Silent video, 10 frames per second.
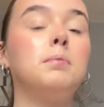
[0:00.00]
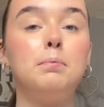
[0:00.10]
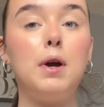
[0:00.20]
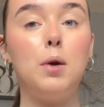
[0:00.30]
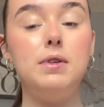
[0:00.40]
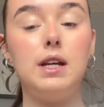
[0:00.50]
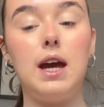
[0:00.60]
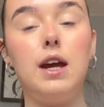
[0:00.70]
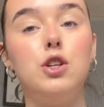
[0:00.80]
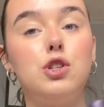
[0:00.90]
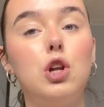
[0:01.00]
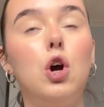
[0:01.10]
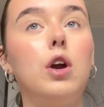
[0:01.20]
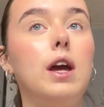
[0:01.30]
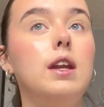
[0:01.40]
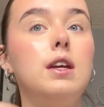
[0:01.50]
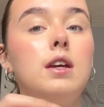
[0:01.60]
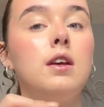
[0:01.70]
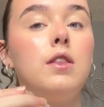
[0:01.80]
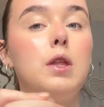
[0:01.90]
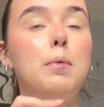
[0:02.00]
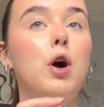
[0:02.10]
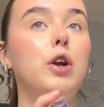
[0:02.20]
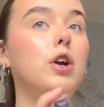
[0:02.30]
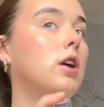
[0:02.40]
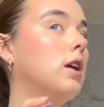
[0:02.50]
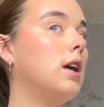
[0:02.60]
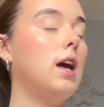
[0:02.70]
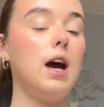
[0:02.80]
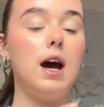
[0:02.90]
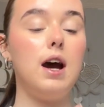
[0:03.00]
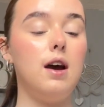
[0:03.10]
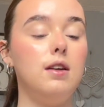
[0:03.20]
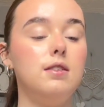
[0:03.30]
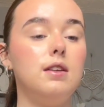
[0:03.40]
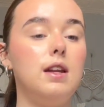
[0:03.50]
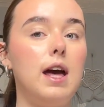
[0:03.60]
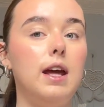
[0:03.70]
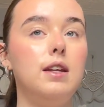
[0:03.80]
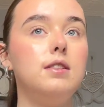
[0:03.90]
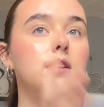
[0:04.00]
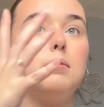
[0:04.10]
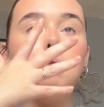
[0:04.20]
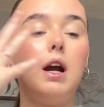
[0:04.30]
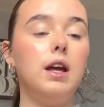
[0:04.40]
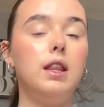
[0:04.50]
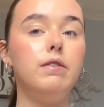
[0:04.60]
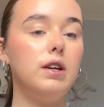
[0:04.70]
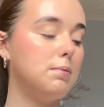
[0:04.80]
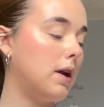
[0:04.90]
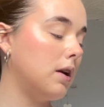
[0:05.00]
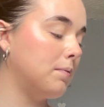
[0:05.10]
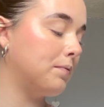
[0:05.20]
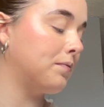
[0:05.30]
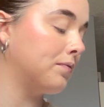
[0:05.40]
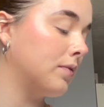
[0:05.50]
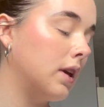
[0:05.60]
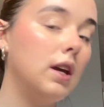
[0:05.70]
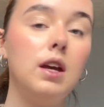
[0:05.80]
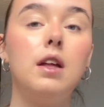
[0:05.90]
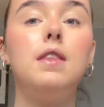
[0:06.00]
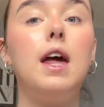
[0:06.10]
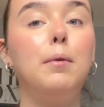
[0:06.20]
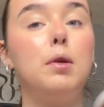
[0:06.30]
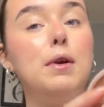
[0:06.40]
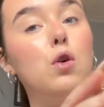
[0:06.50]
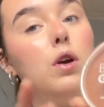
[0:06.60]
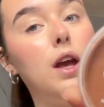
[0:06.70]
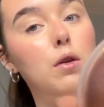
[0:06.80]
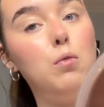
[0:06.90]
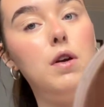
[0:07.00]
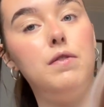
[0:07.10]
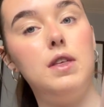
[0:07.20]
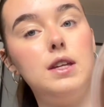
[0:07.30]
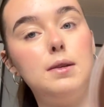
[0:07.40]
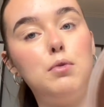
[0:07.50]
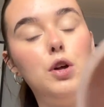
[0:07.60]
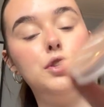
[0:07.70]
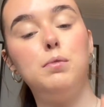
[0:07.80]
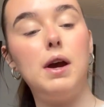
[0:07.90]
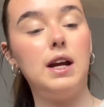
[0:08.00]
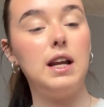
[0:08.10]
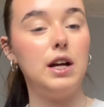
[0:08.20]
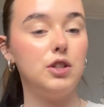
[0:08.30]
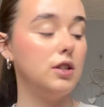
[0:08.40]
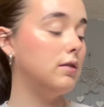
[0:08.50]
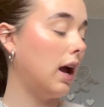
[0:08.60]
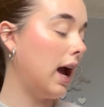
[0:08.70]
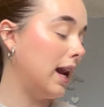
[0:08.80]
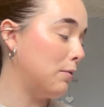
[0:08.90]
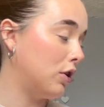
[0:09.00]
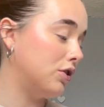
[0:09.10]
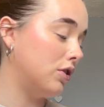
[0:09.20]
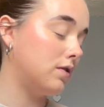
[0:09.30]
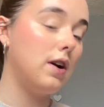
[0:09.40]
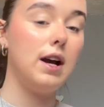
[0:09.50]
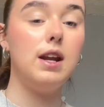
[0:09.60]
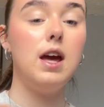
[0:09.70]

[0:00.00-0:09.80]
by Urban Decay, just to lock in the powder and let it marinate in the face better. Then I'm going to be going in with this bronzer by Collection. Any bronzer is fine.